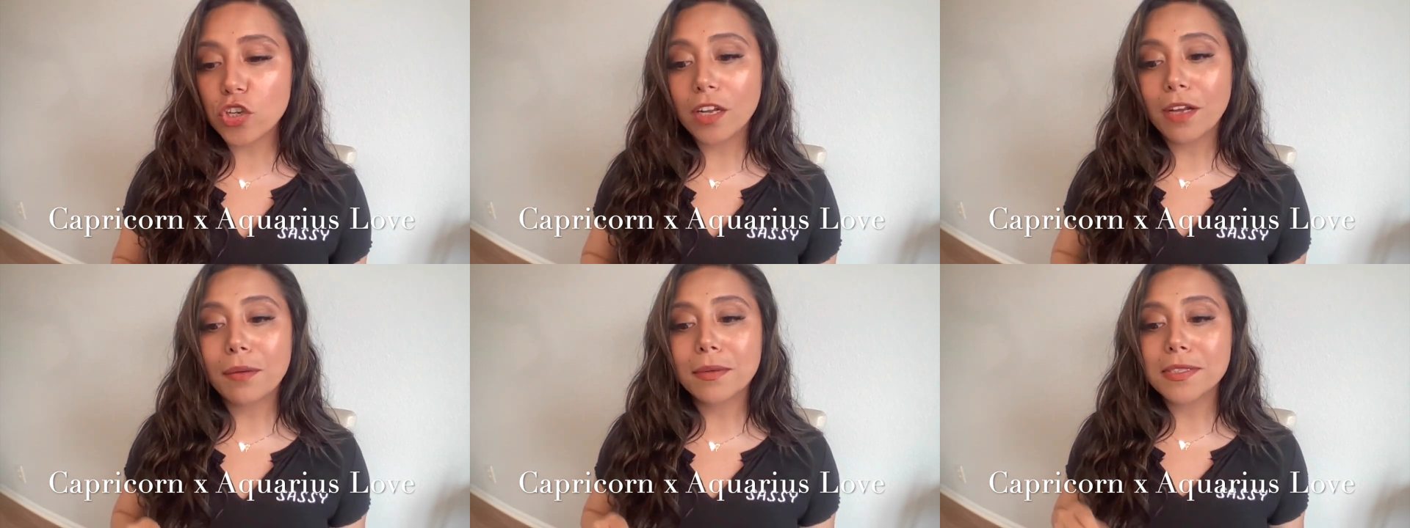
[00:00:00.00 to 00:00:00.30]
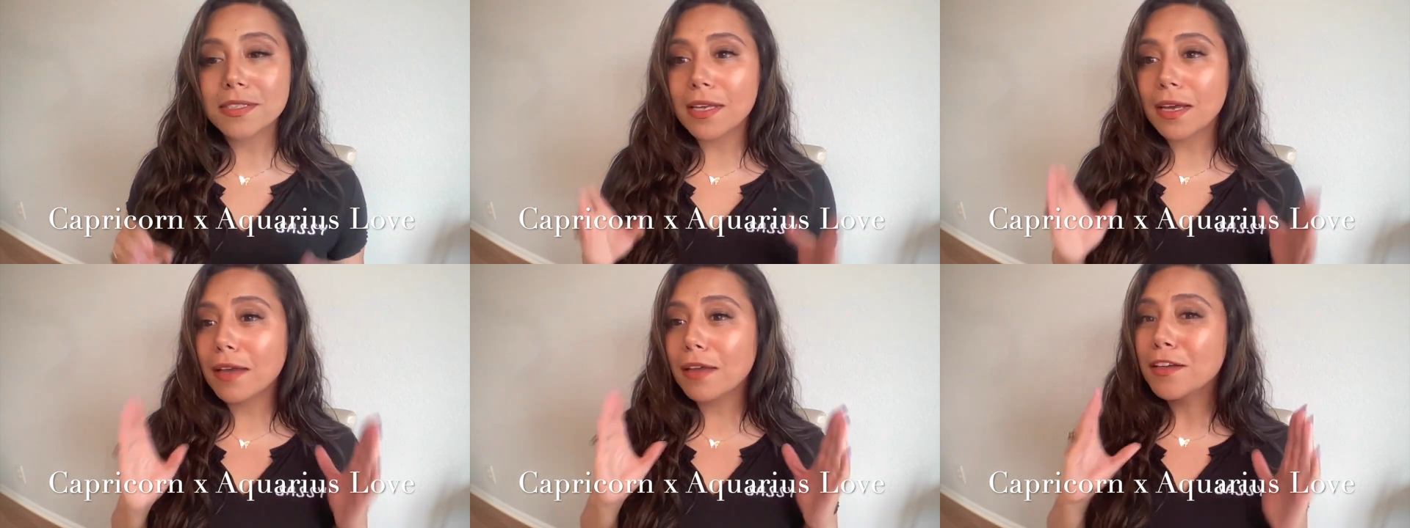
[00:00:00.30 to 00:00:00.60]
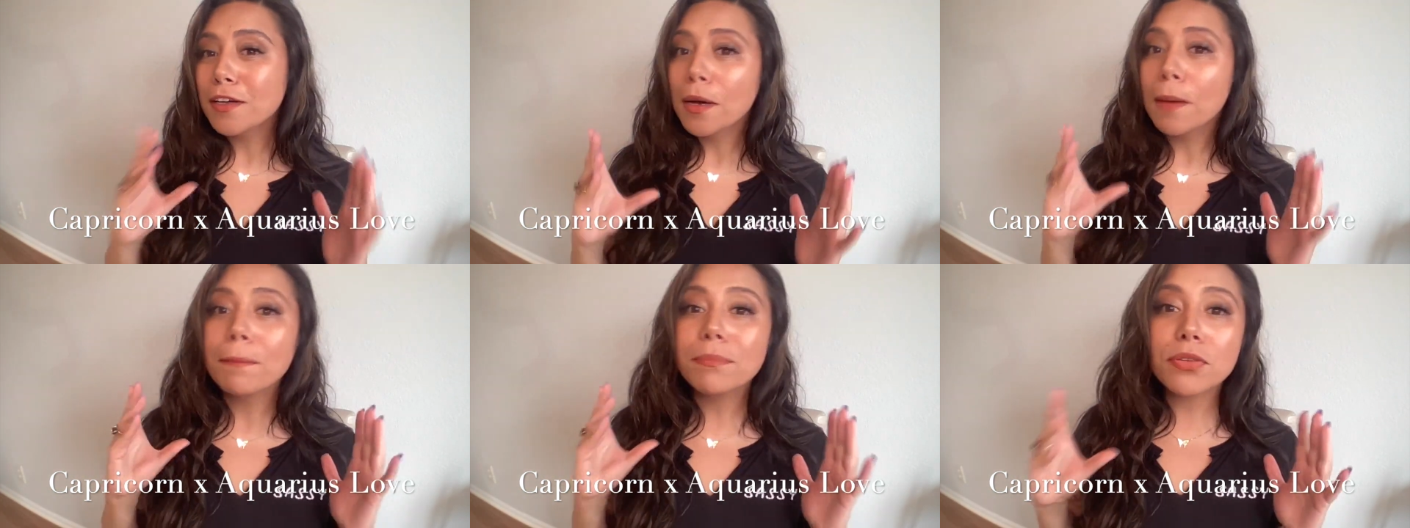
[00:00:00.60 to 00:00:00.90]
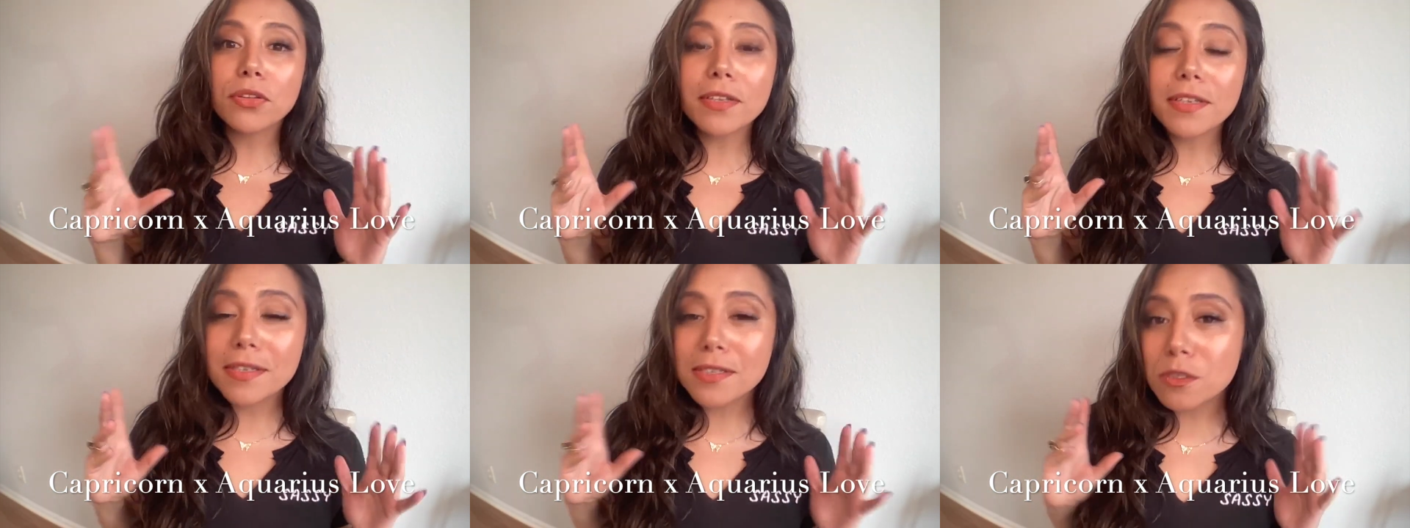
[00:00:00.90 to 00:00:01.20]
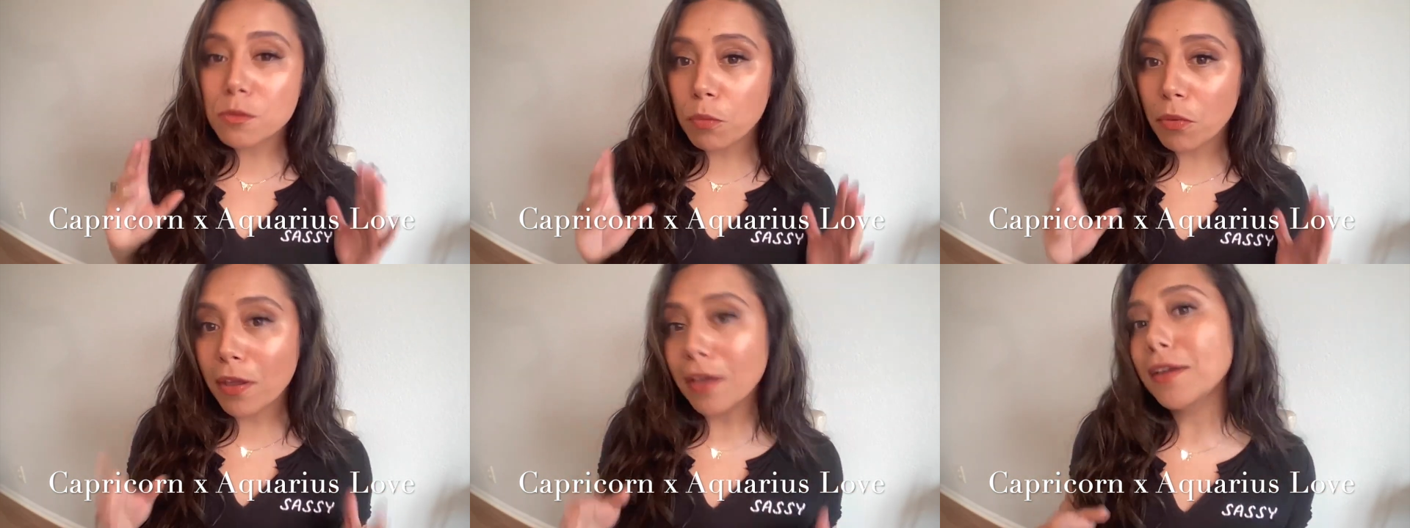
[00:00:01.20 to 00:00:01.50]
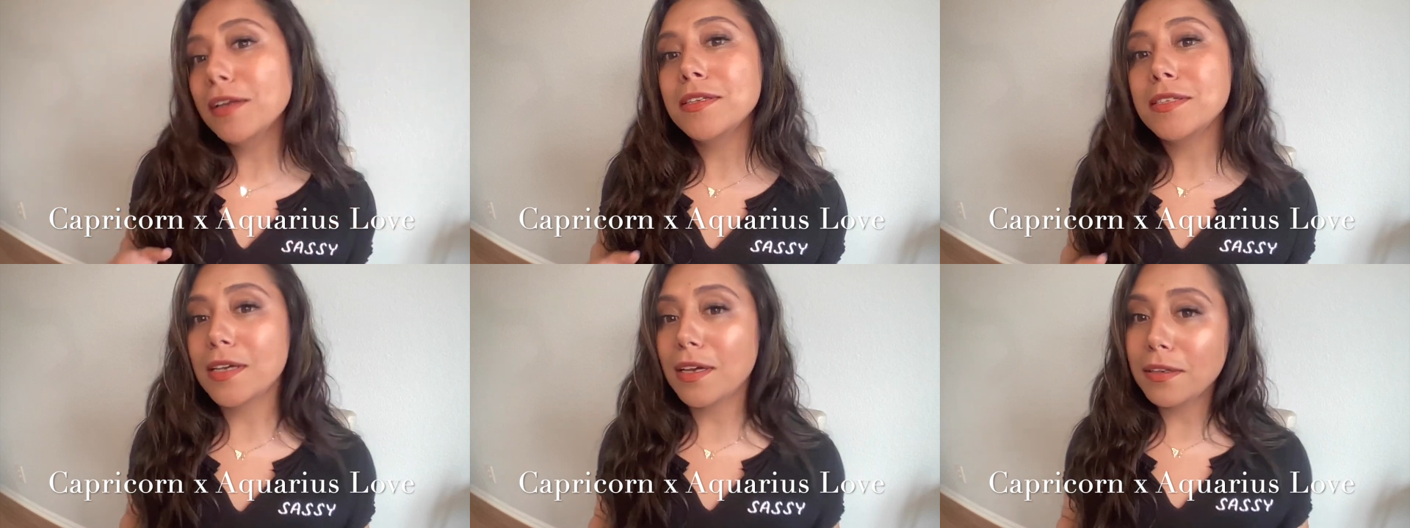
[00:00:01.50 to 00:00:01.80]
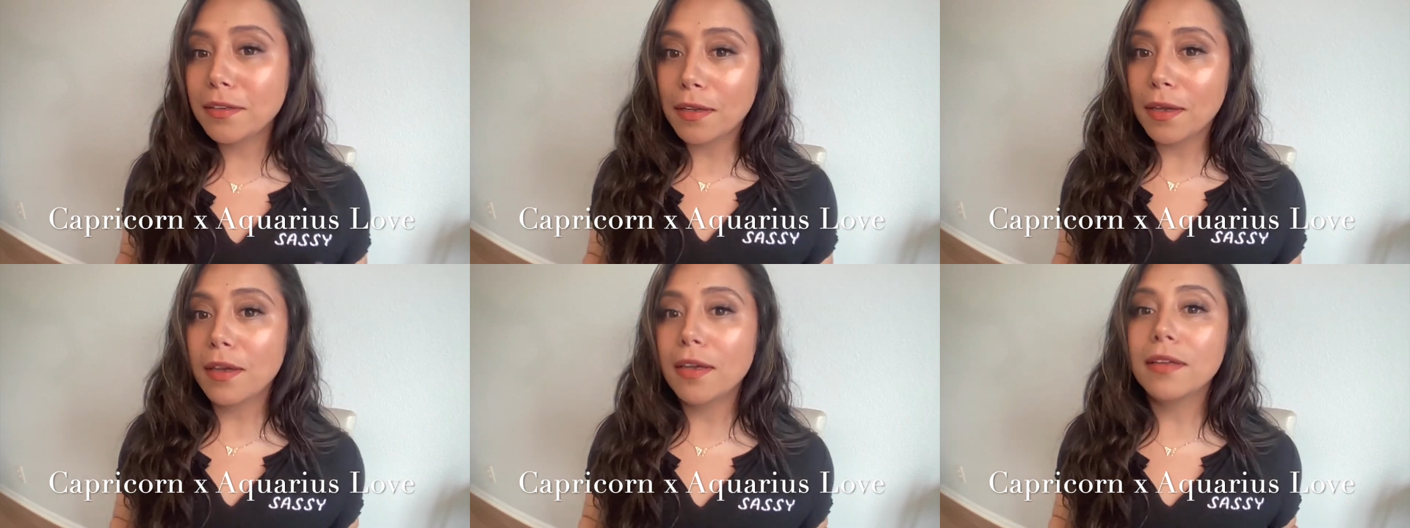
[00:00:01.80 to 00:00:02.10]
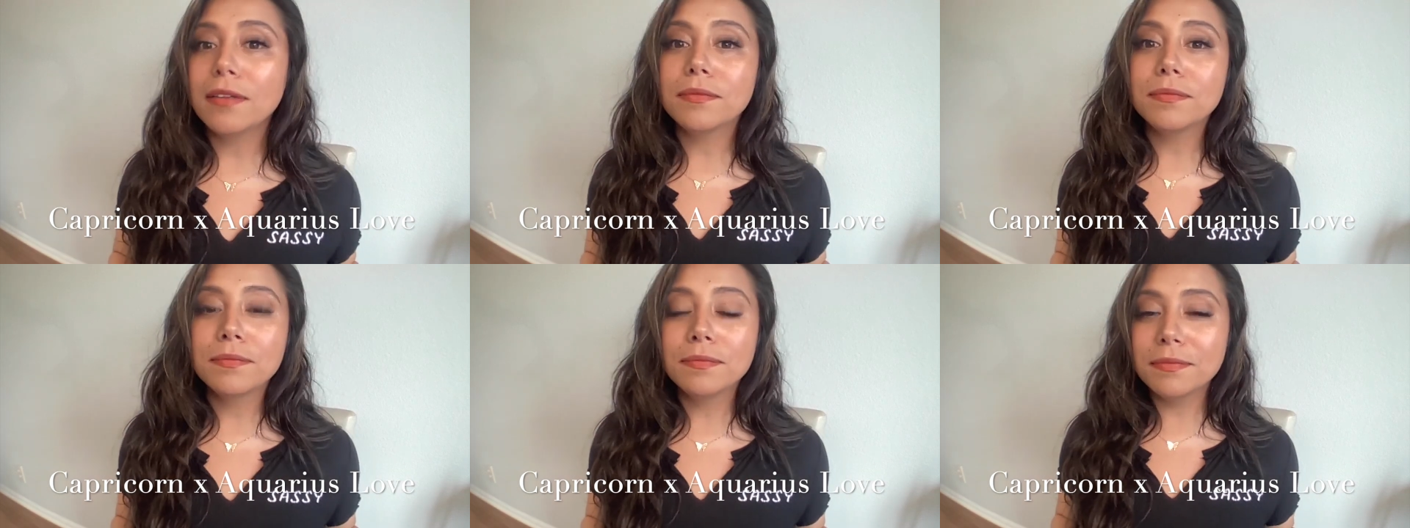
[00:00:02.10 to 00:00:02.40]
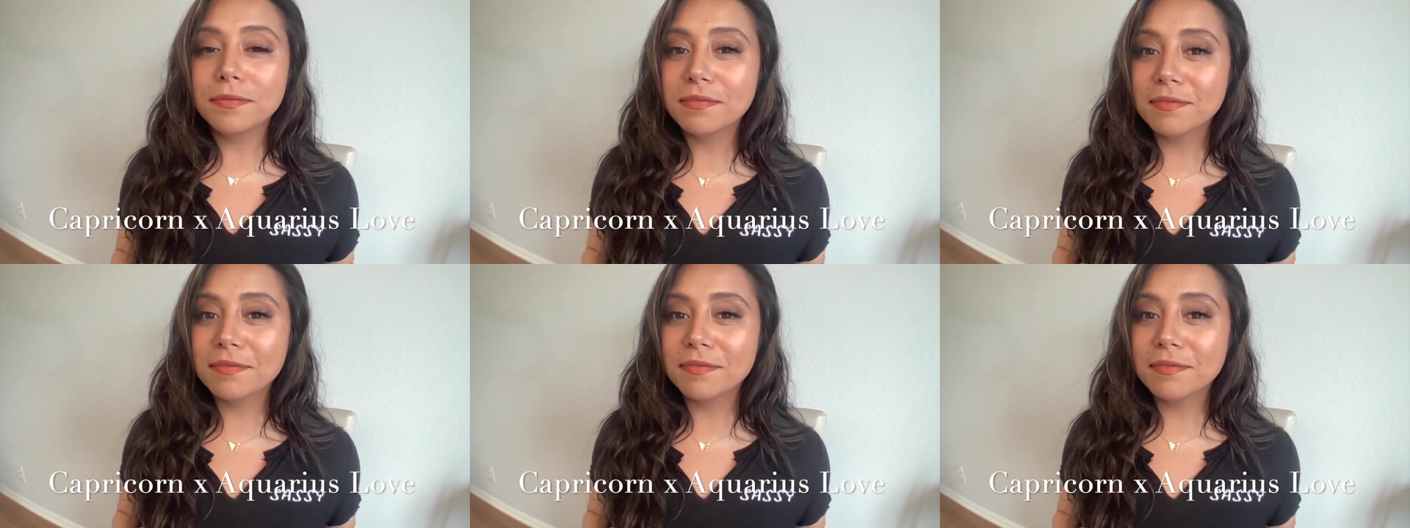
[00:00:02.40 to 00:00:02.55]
I would say please plan a date night.